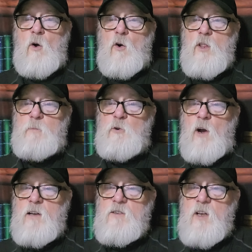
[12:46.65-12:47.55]
or the
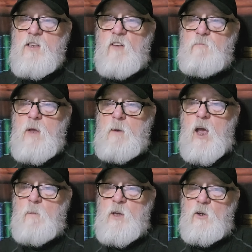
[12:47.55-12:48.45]
process of
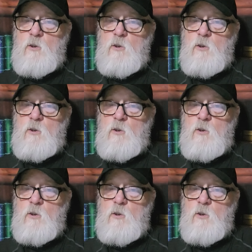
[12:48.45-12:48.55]
becoming